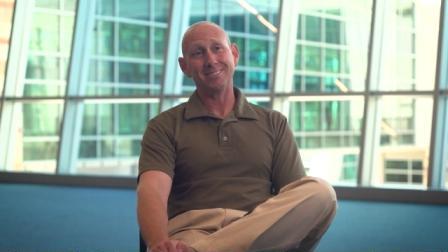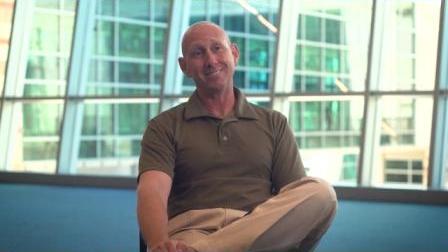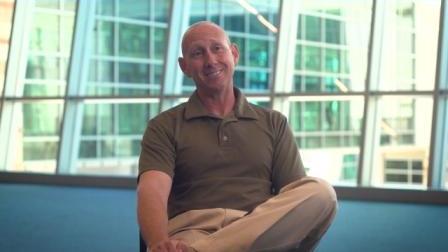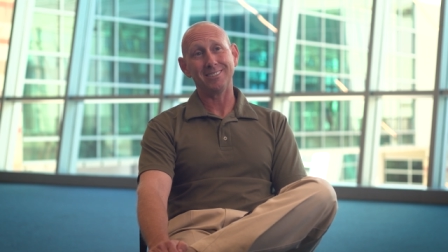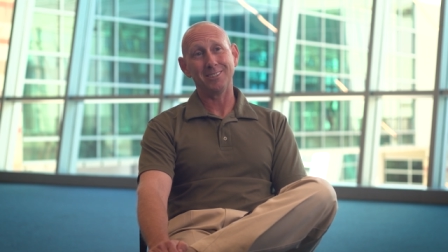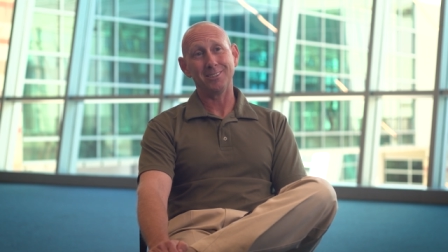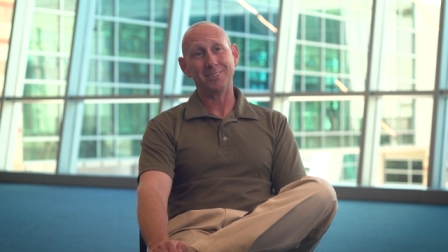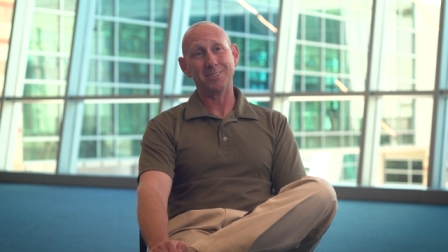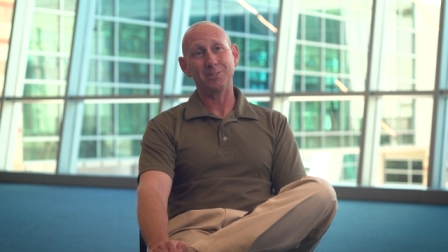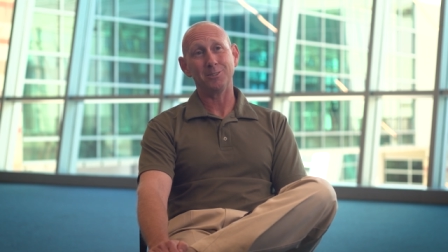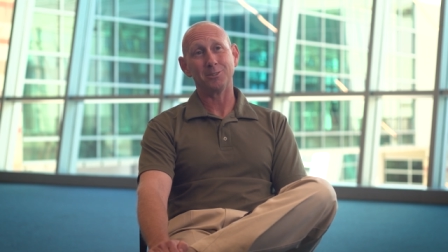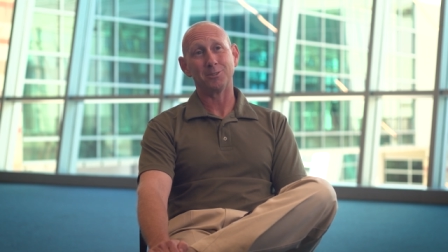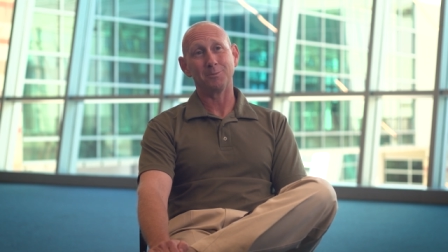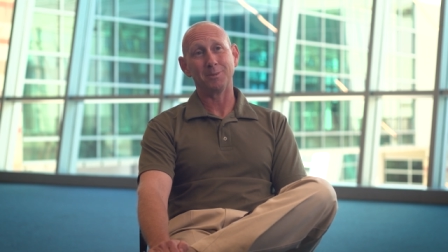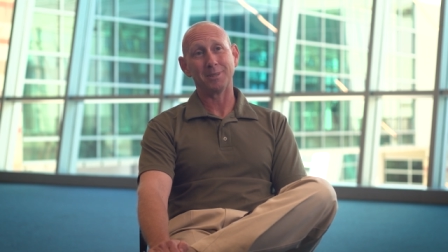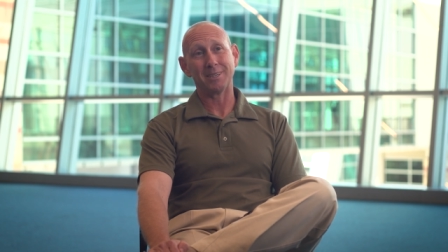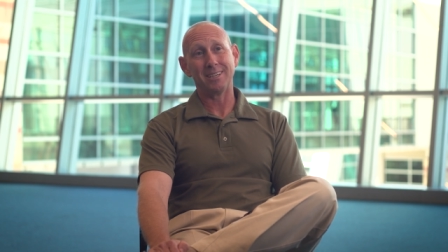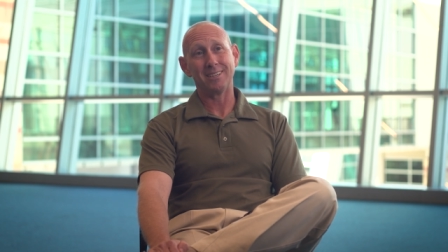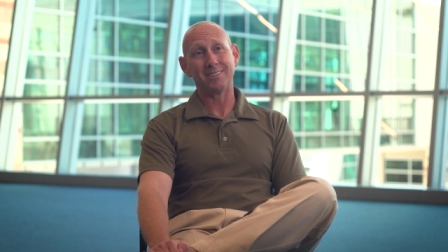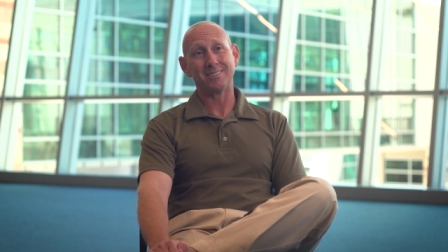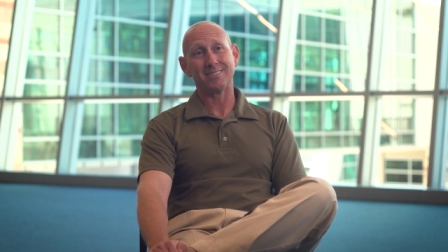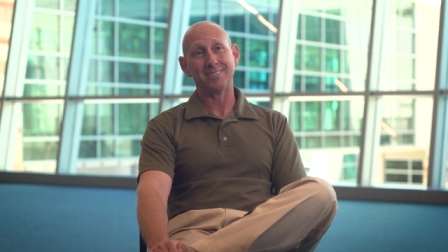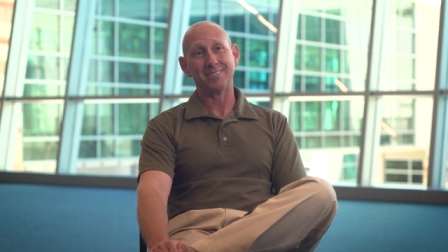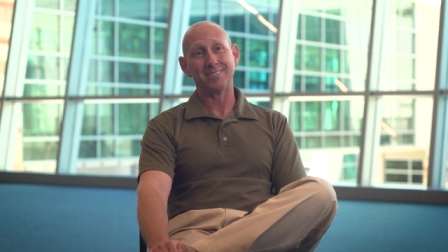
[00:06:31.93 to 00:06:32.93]
you know, use them
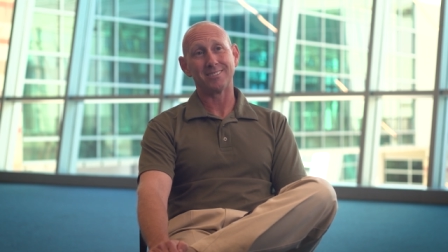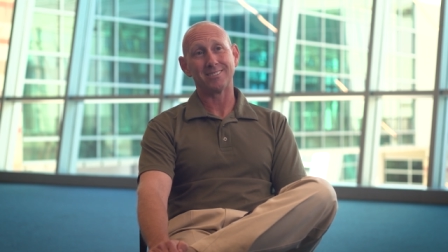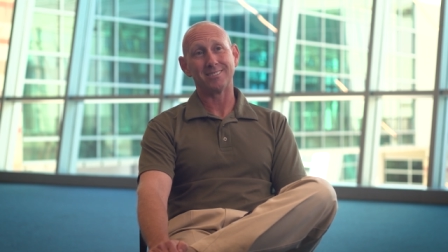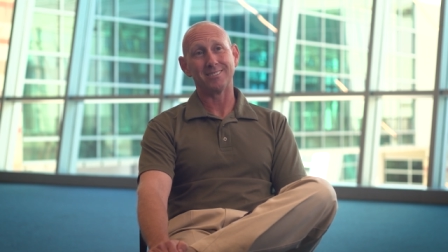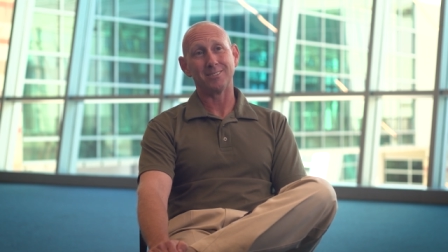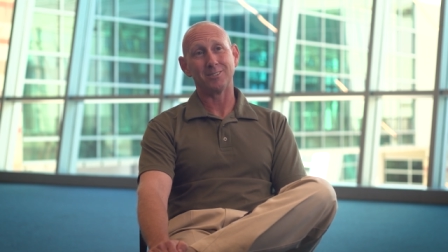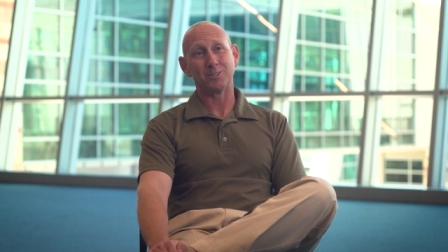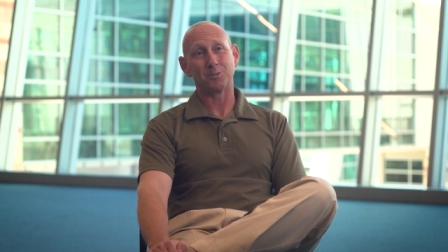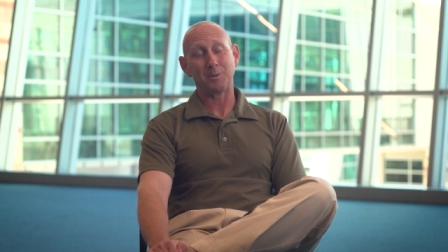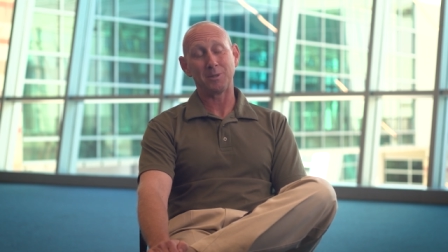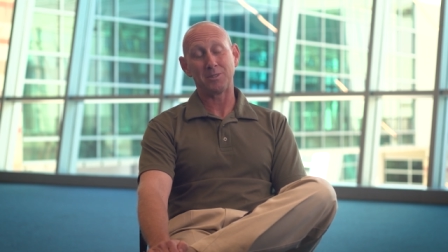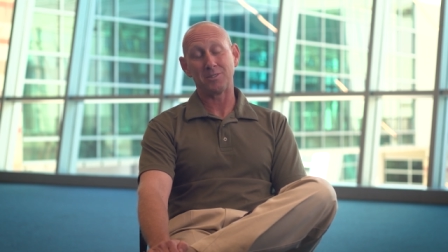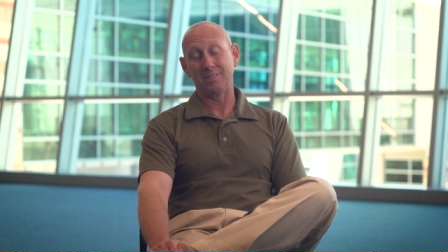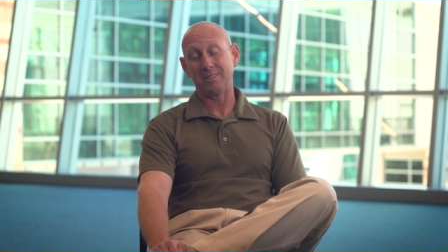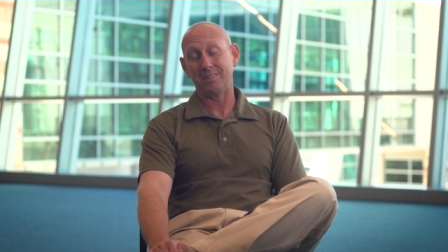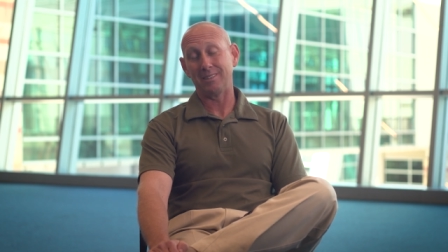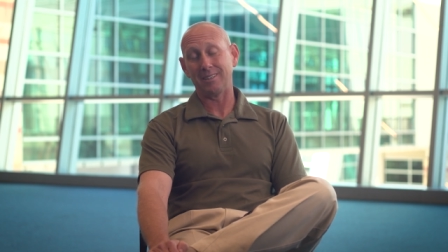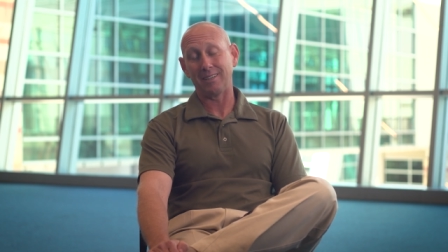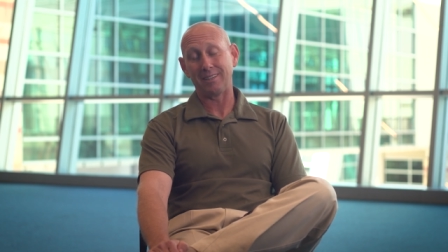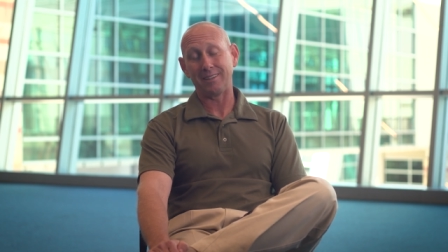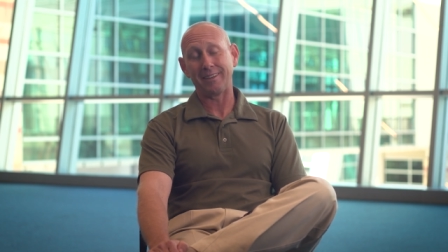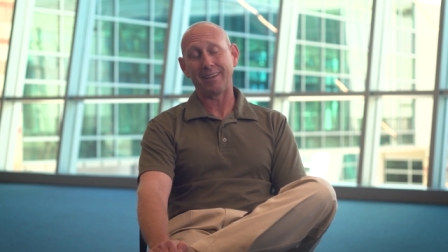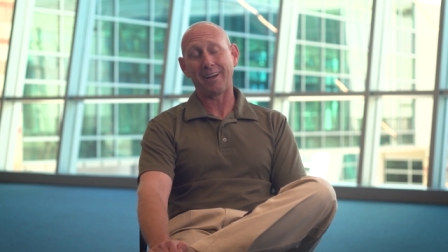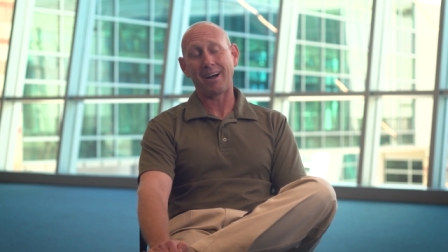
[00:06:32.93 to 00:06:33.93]
against us,
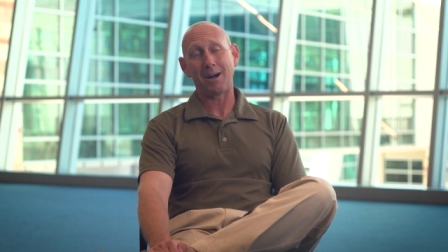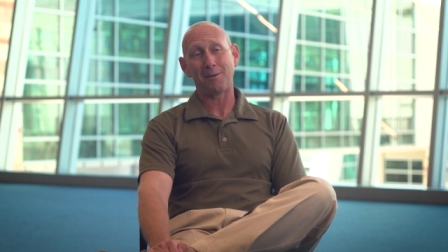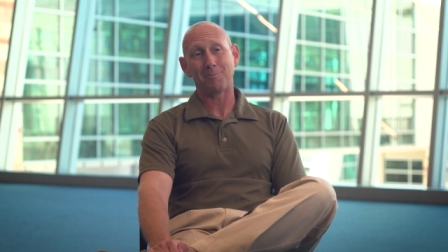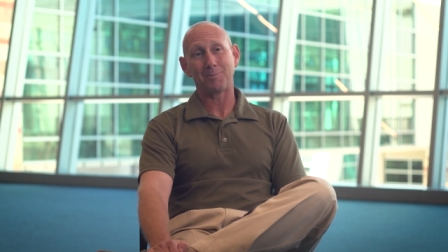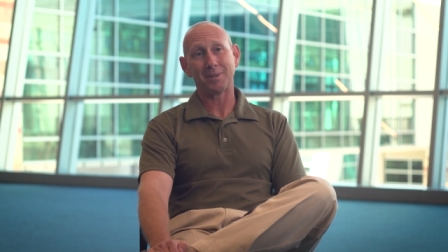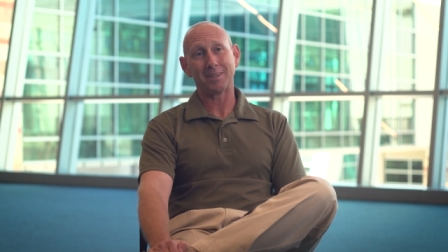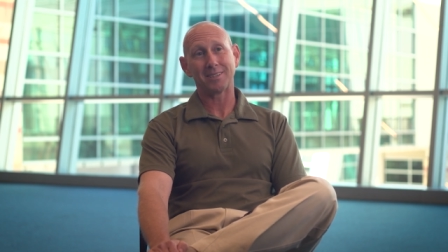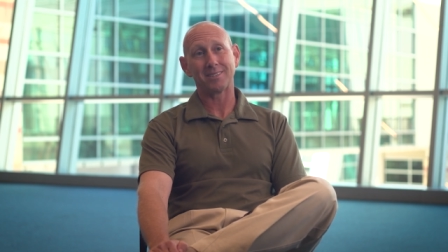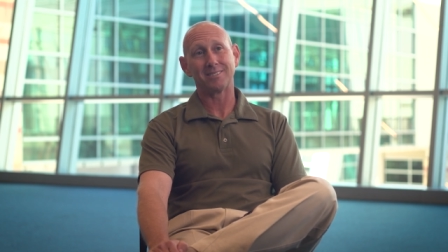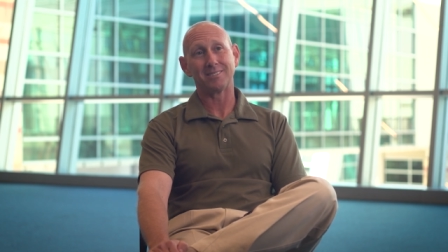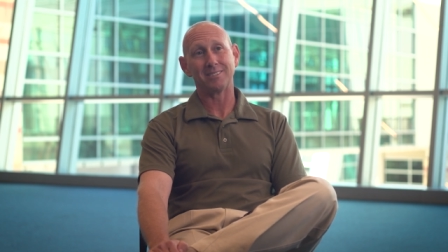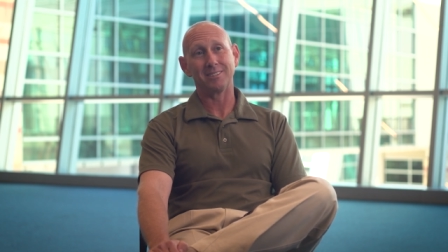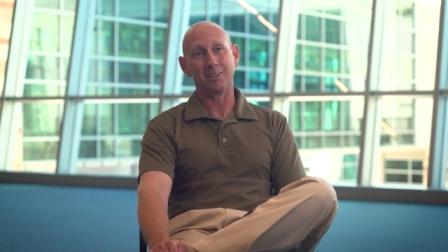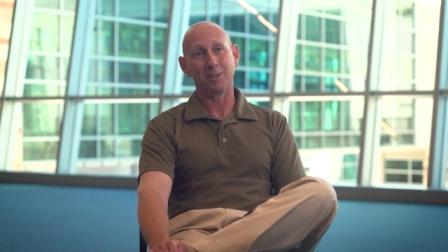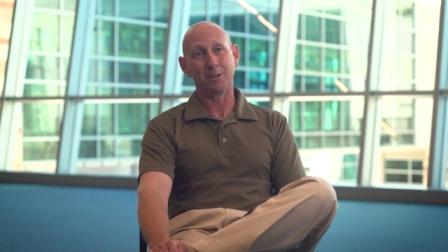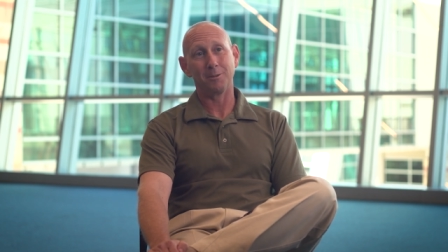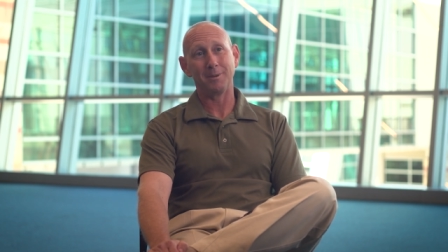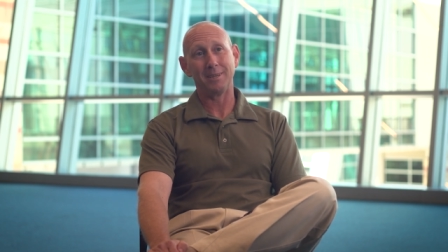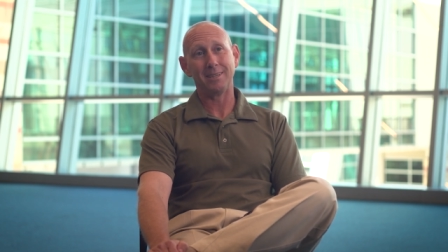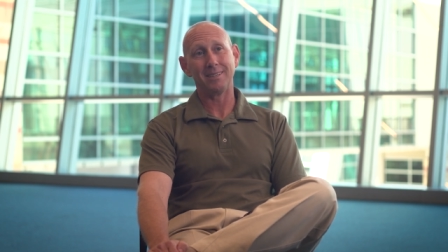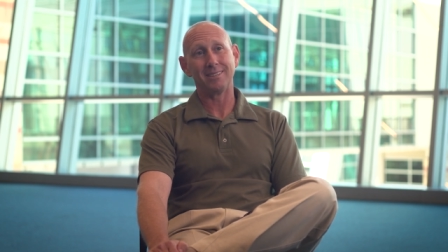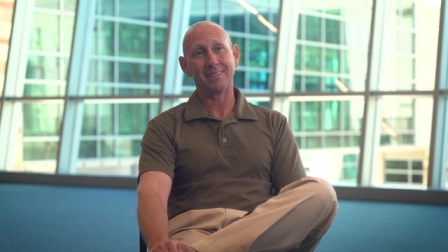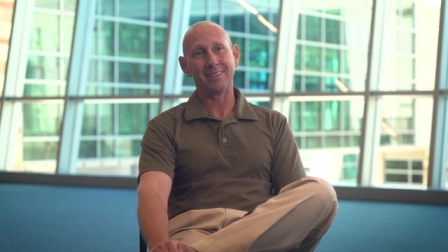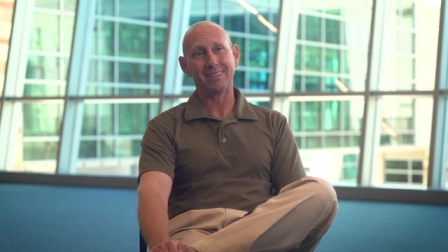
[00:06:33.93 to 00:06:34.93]
especially the optics, you know what
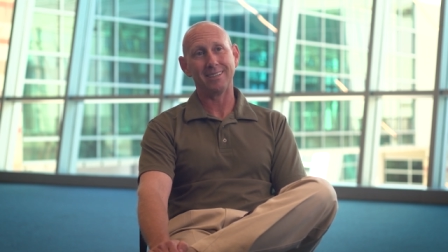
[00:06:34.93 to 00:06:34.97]
I mean?